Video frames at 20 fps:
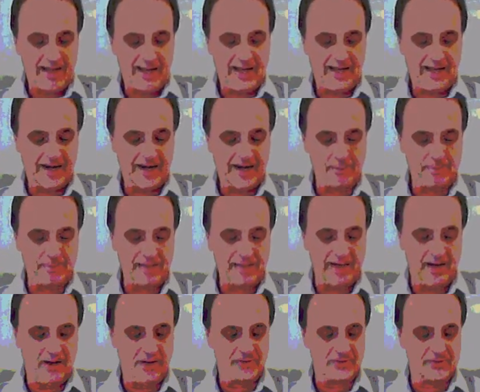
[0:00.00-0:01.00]
And I
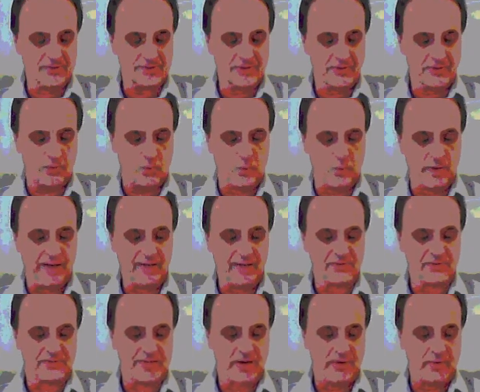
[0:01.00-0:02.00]
beheld until the
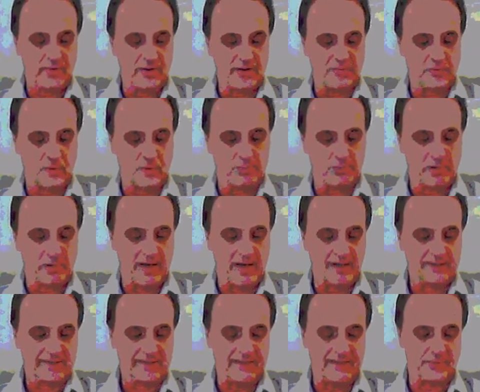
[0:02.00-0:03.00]
wings thereof were
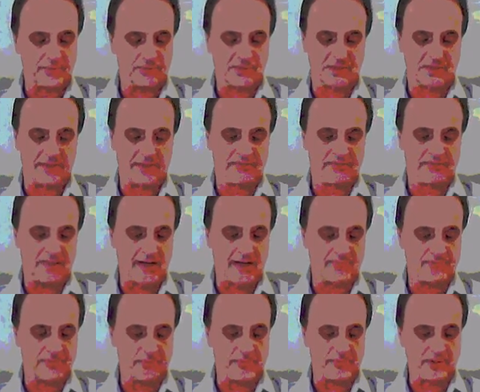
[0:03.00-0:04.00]
plucked, and it was lifted
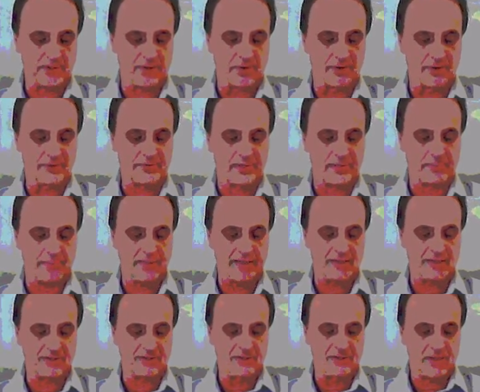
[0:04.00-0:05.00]
up from the earth and
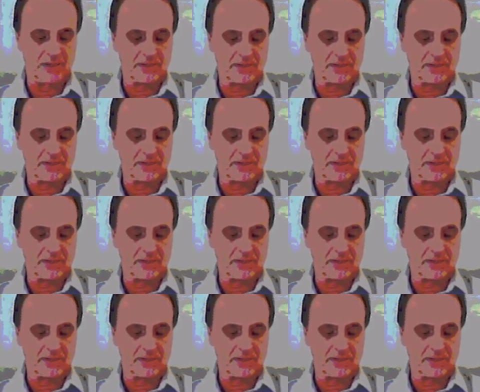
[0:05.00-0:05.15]
made